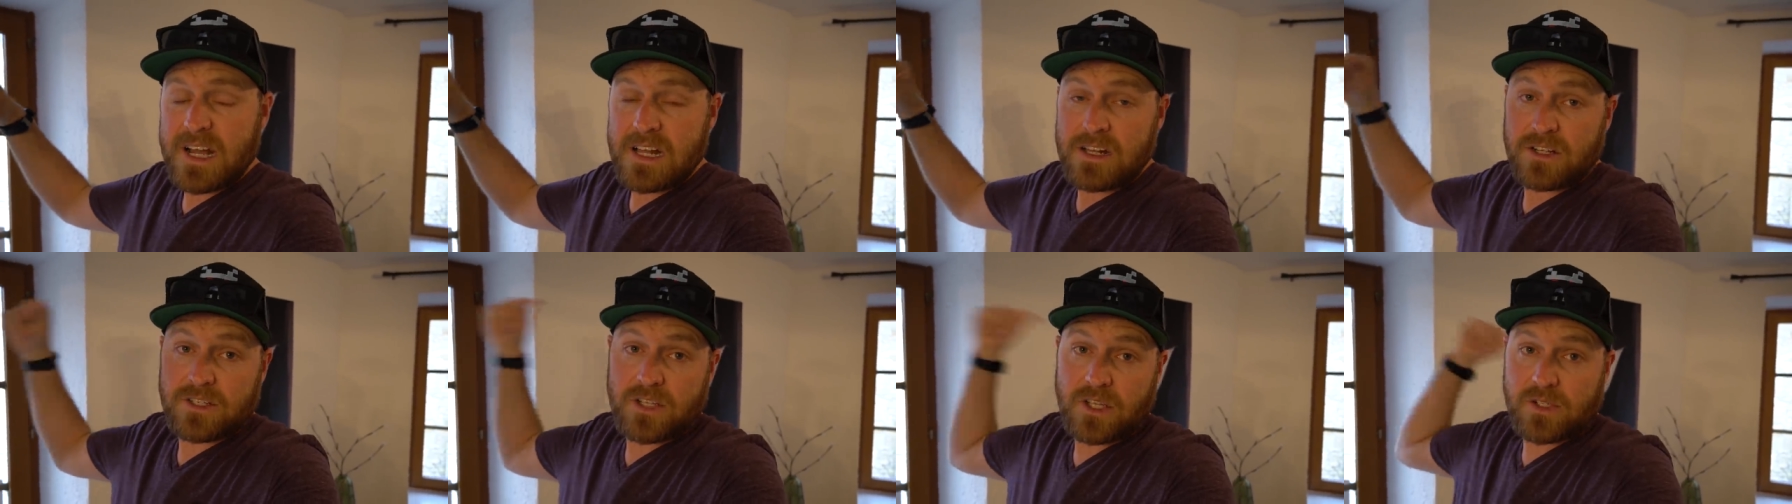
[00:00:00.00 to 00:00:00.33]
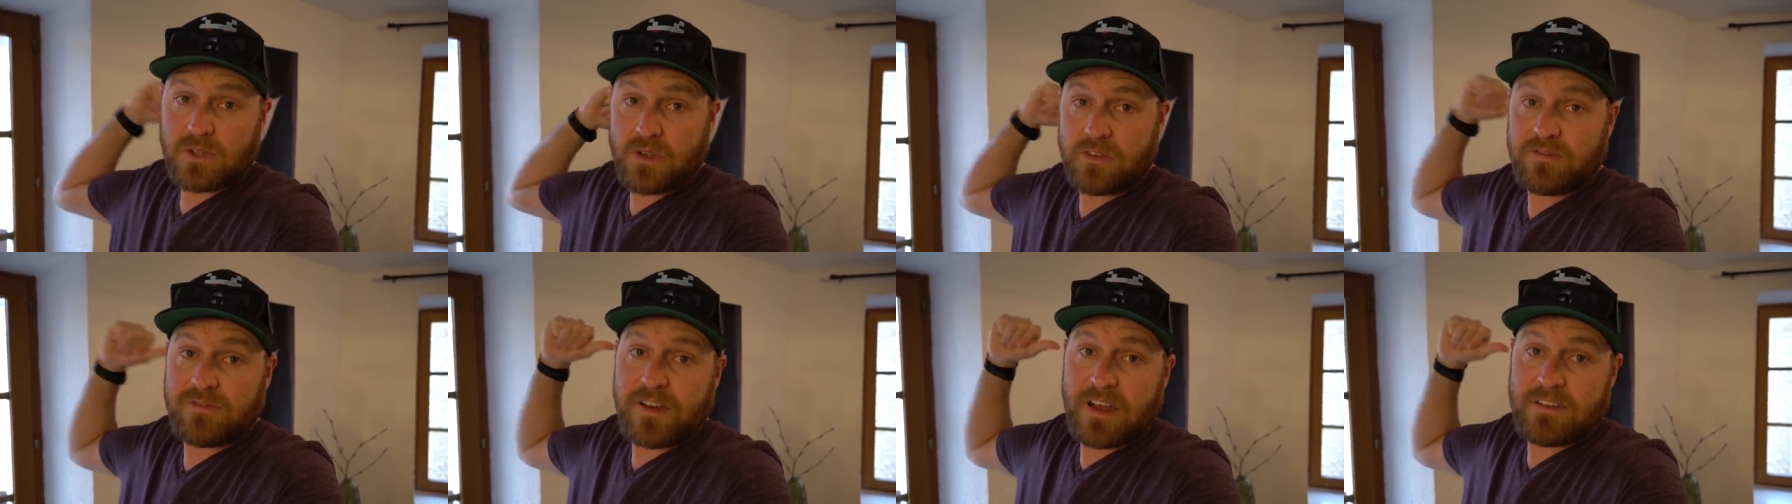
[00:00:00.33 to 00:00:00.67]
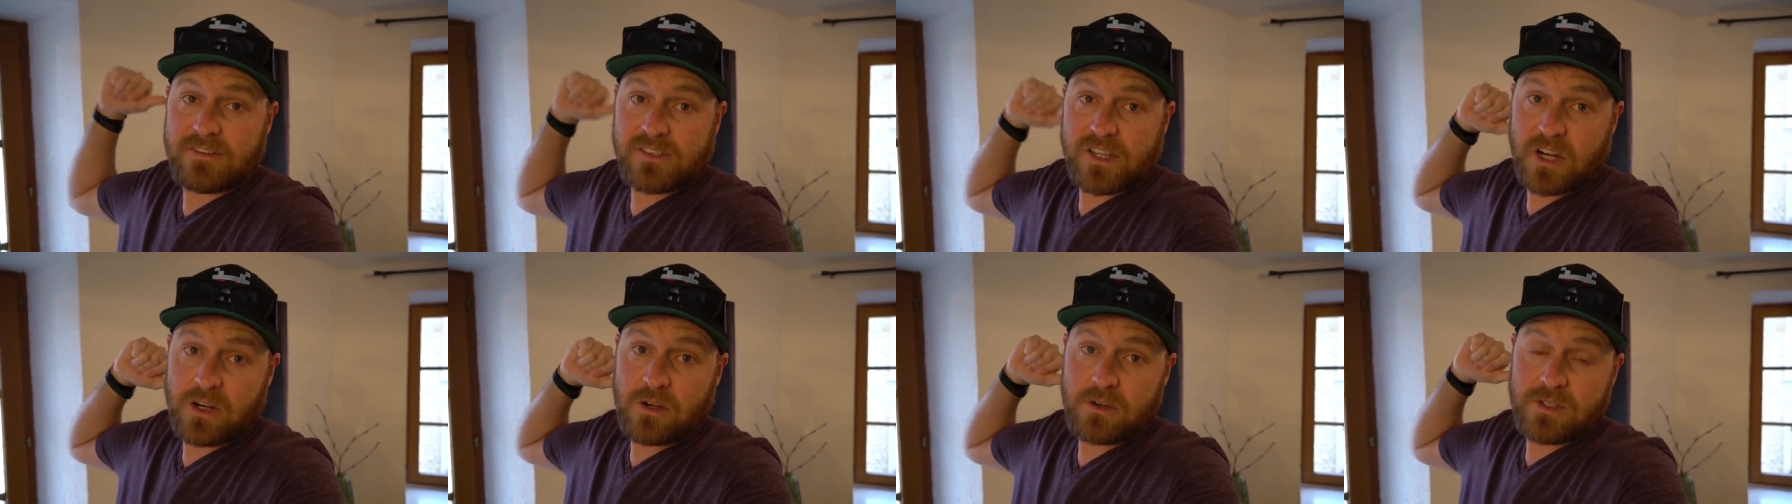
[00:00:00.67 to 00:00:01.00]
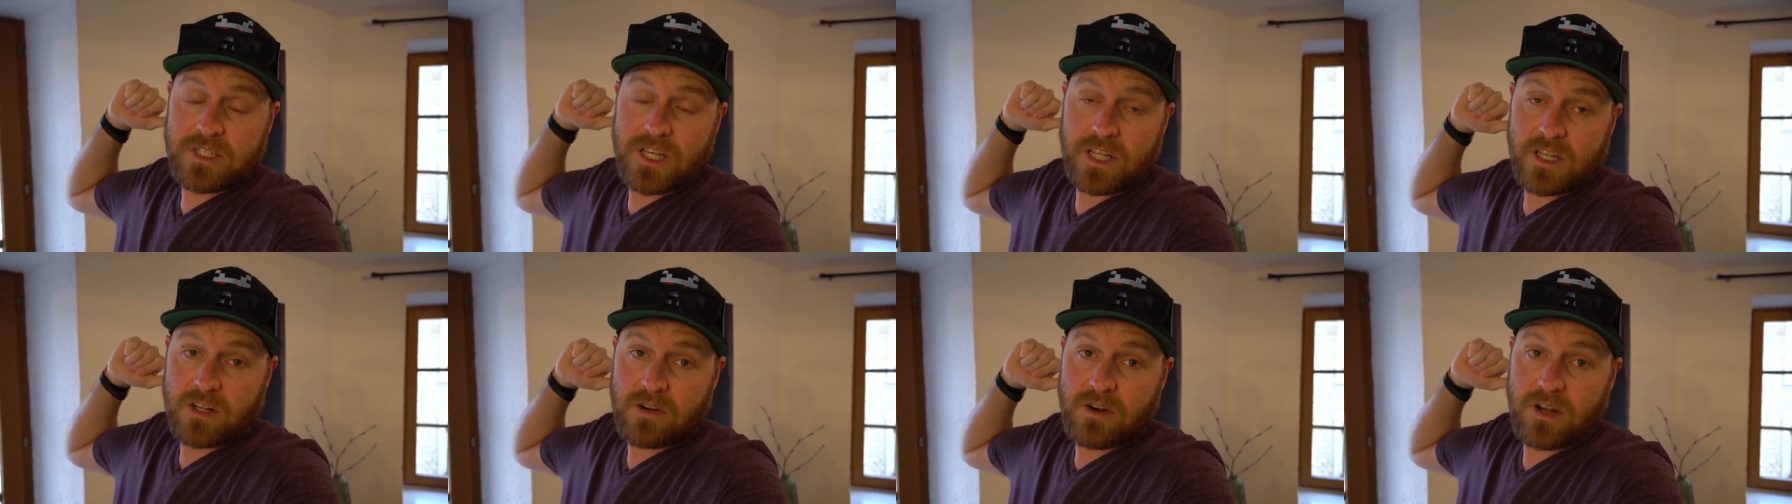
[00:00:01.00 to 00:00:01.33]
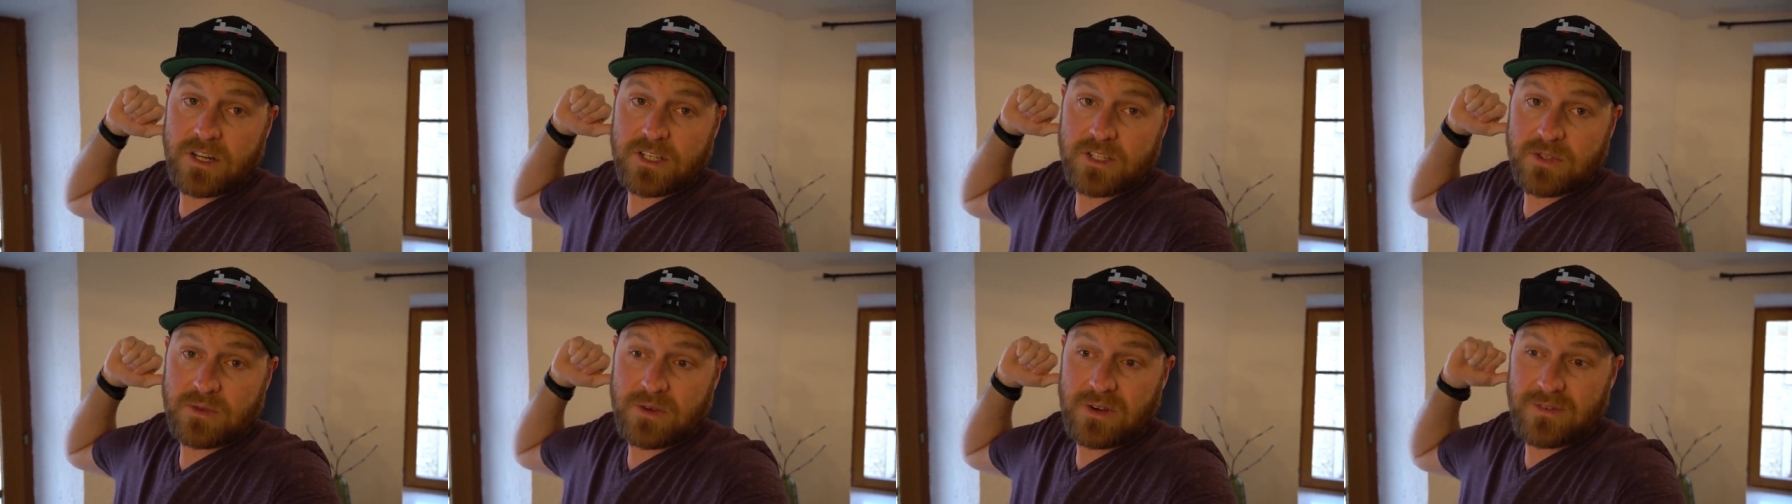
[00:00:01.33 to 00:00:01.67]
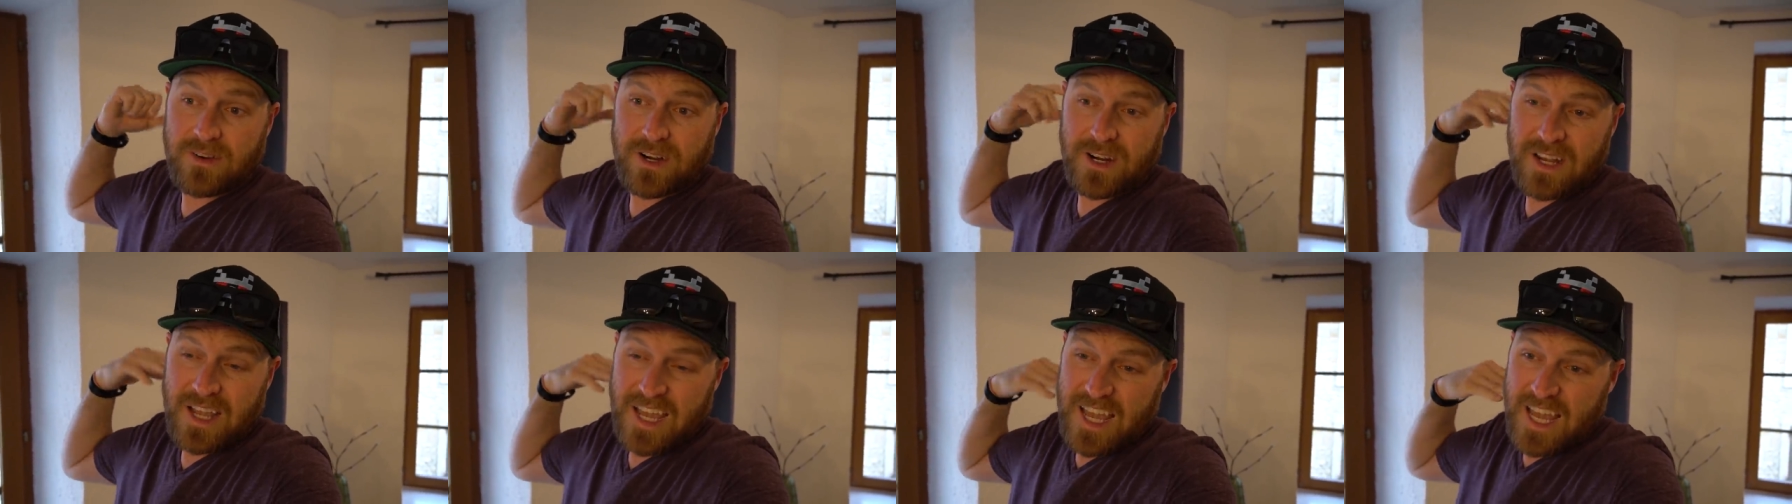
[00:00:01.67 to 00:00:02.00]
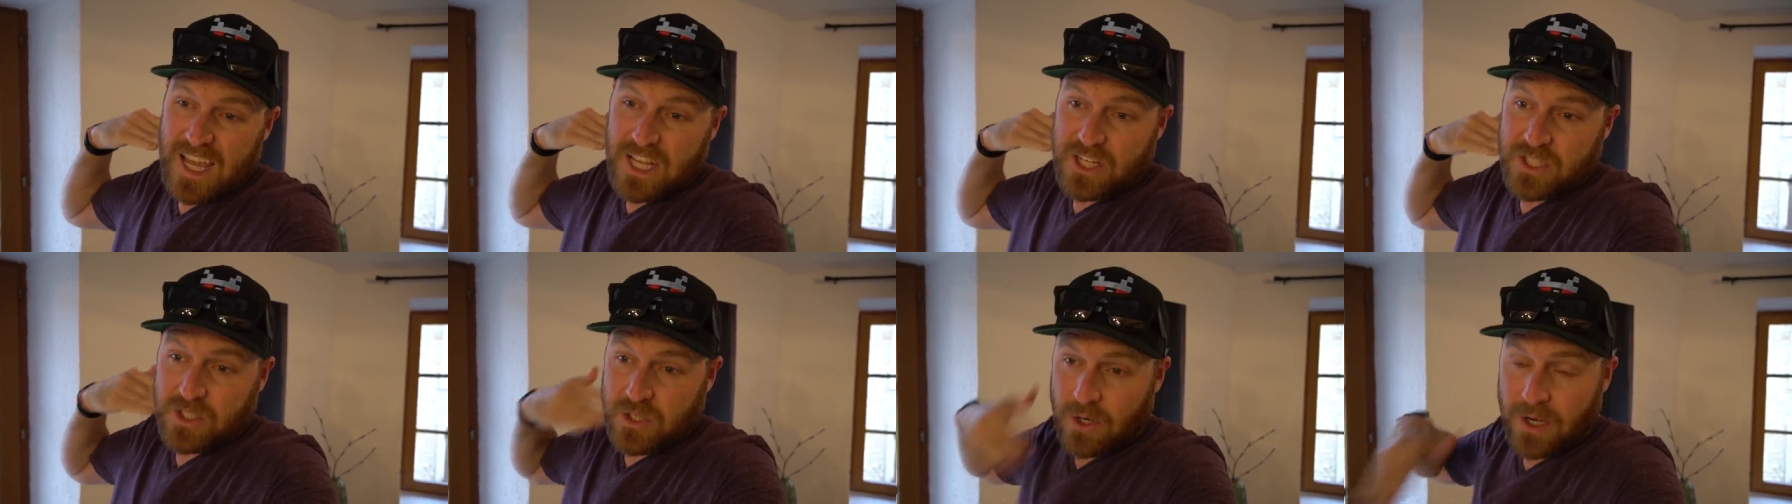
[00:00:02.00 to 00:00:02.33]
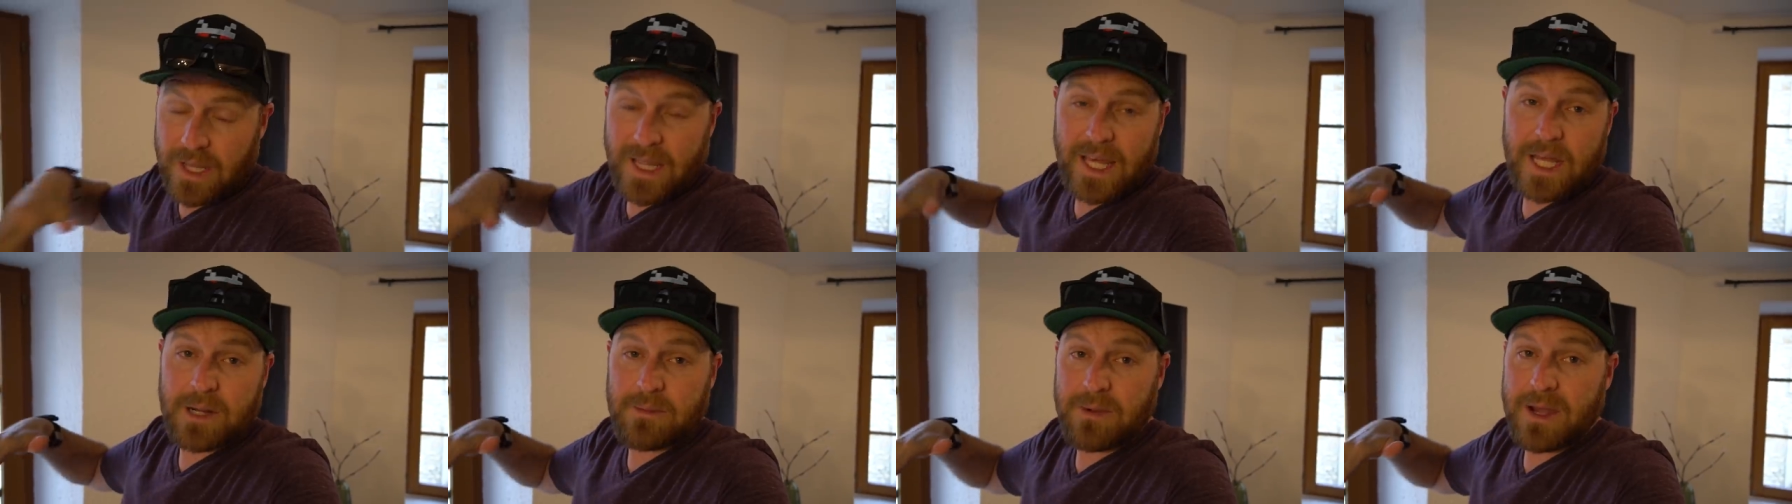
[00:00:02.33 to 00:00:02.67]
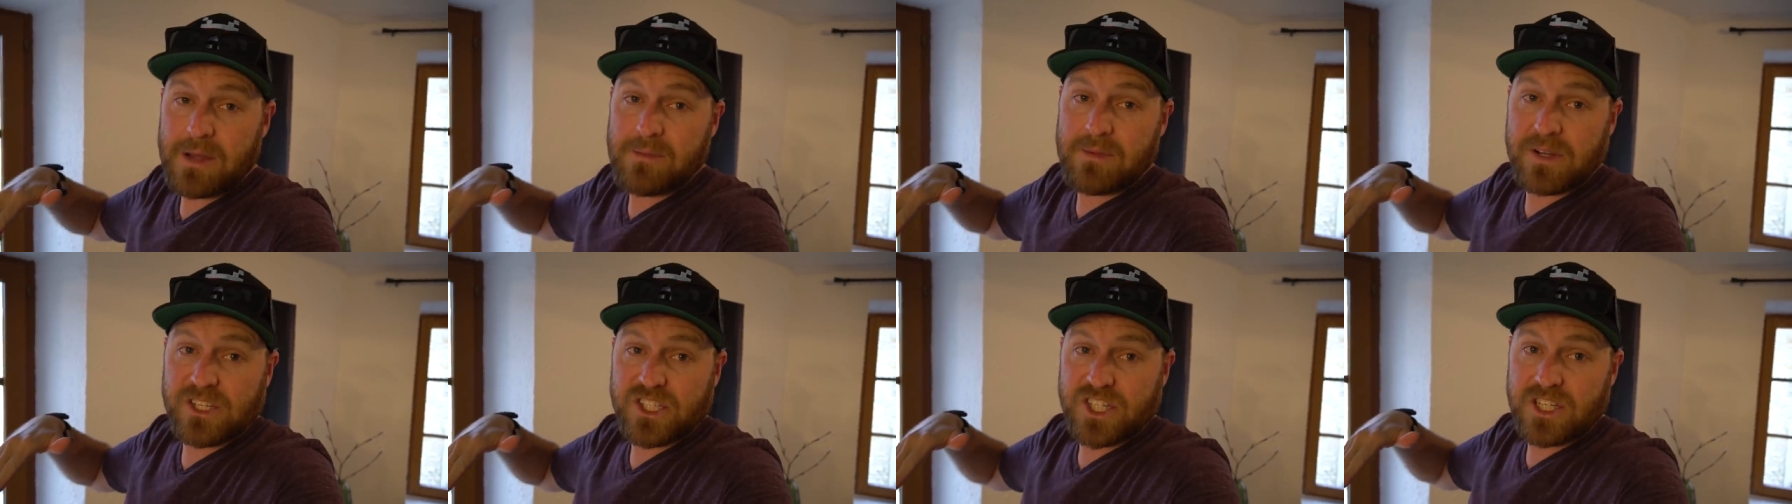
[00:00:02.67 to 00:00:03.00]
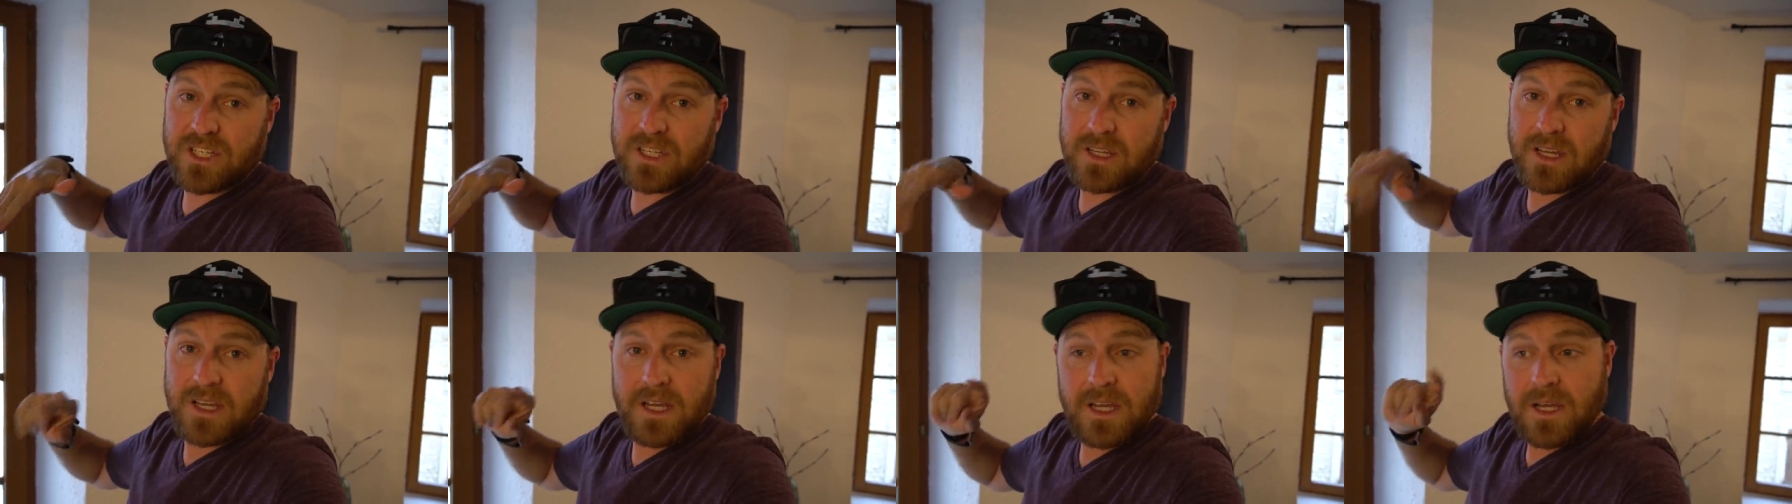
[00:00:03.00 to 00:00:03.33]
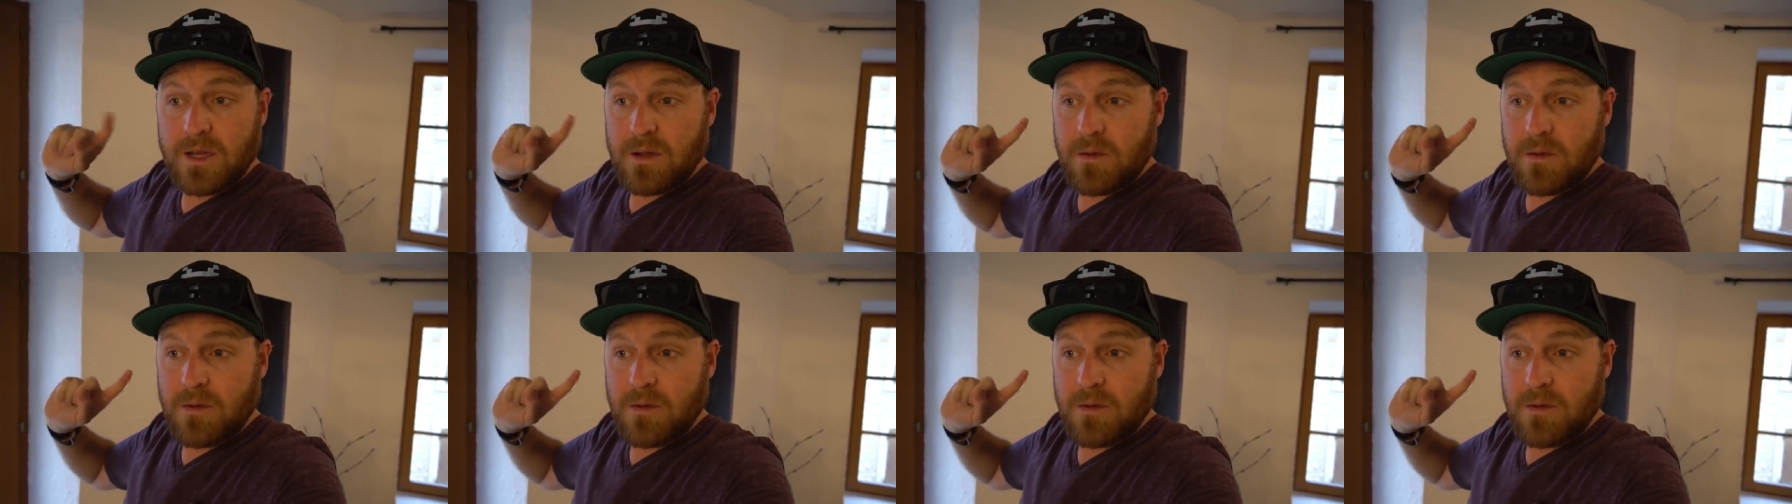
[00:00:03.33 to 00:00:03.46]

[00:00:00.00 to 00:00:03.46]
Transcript: There's also a 5-star hotel across the river. Totally out of my budget,